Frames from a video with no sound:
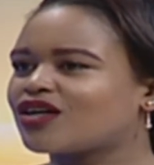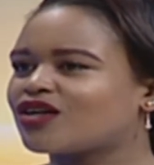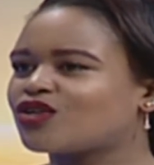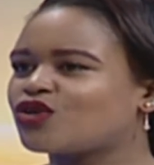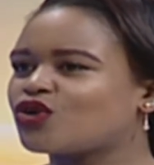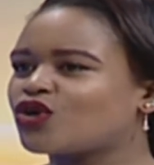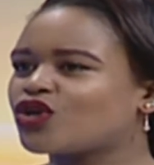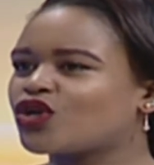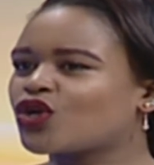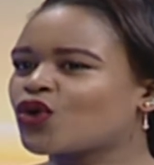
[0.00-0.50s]

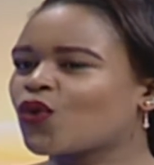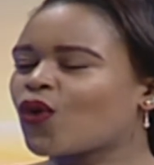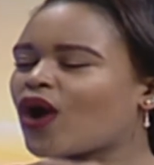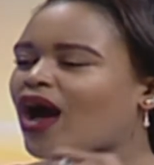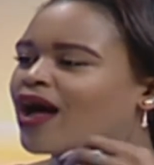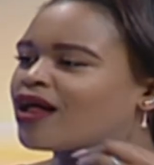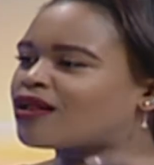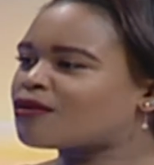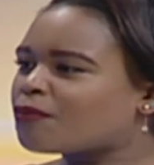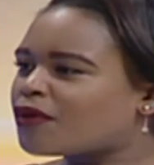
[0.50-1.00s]
your new
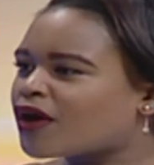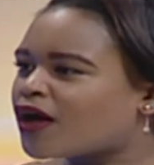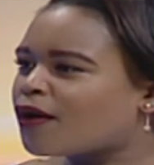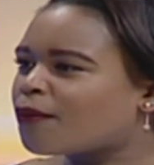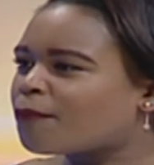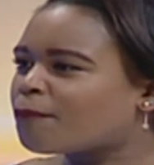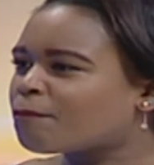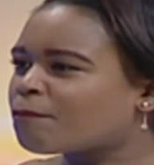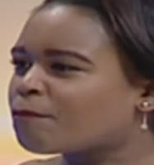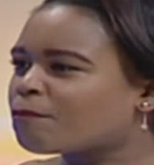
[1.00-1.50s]

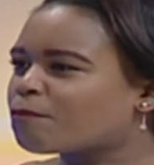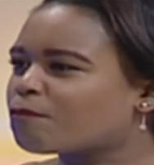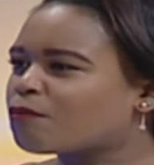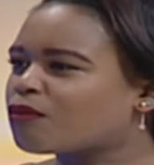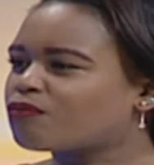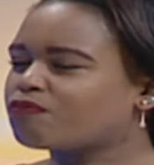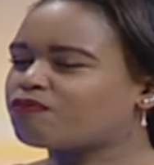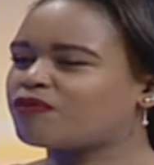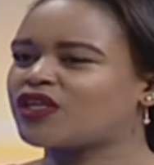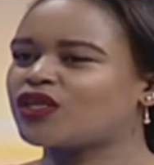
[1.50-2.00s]
album,
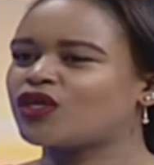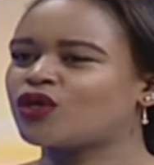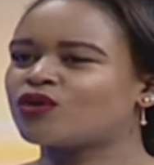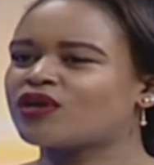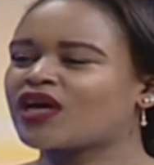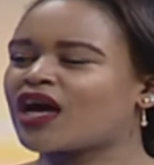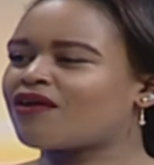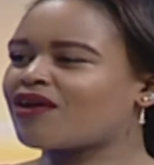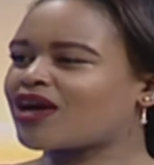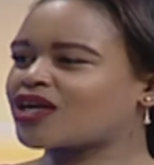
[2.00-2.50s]
the new
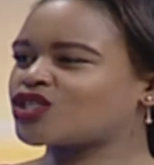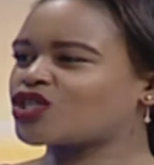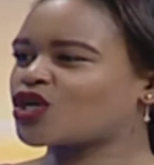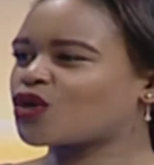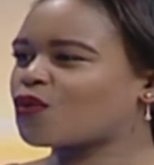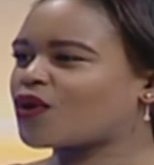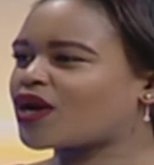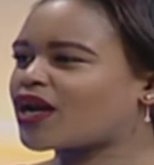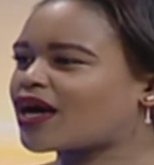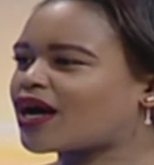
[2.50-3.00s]
direction
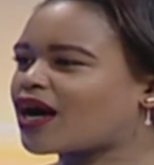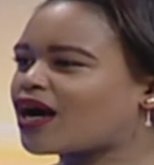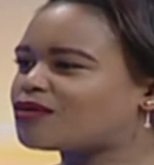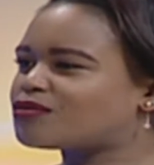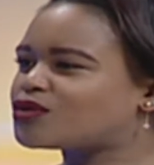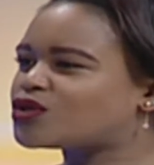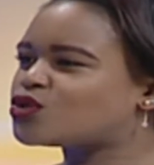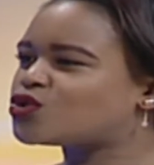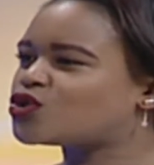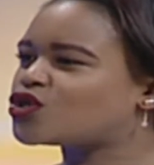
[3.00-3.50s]
when it
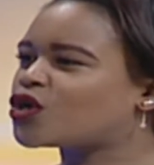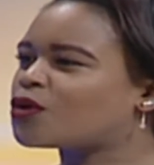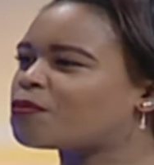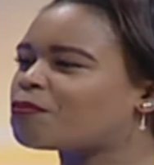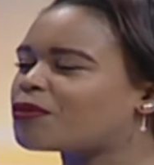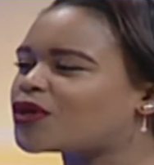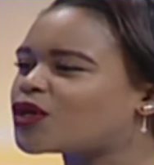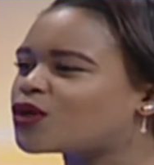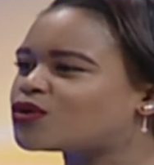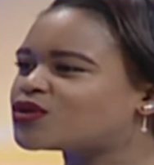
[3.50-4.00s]
comes to your
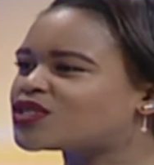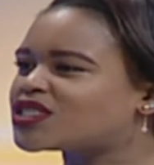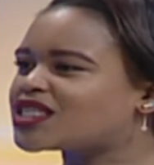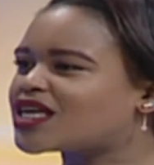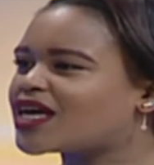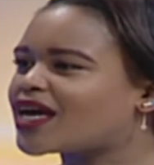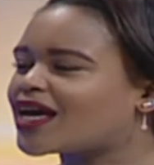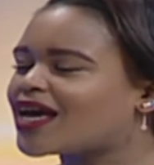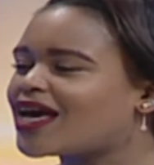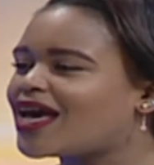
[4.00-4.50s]

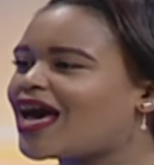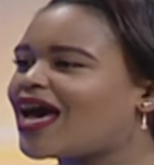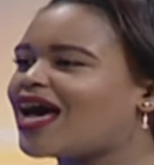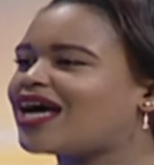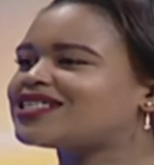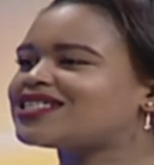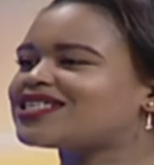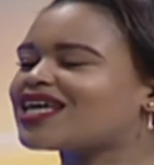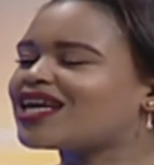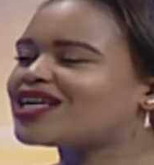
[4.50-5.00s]
music?
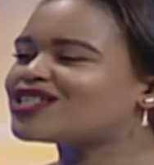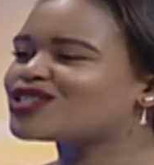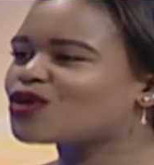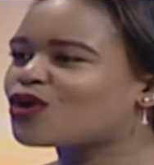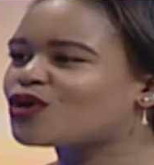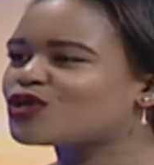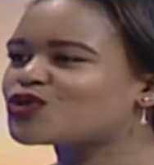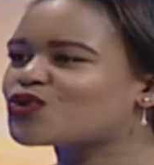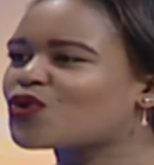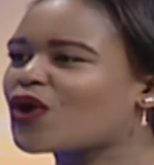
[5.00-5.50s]
And tell us
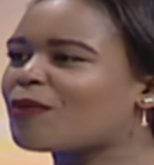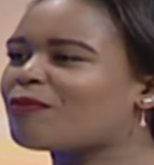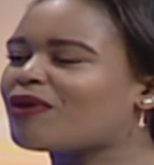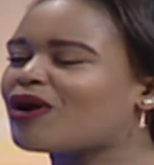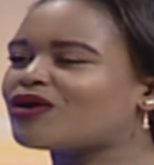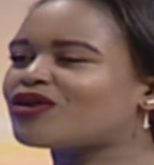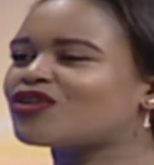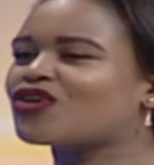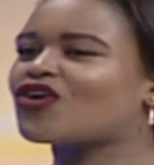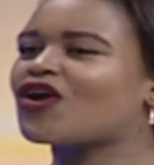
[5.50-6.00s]
also
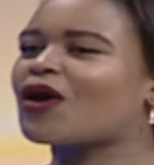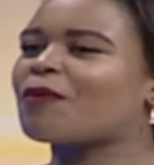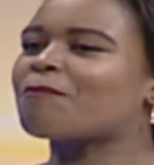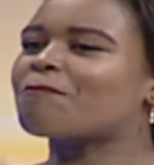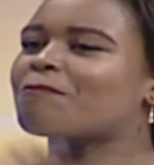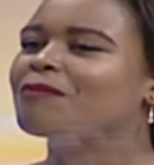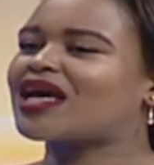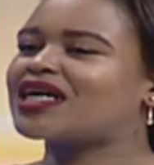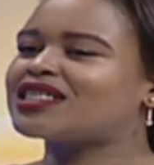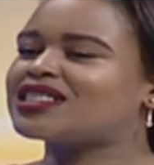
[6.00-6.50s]
about your
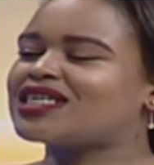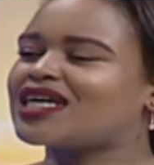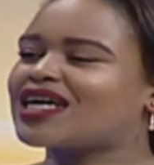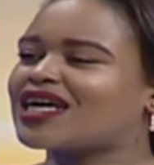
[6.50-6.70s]
amazing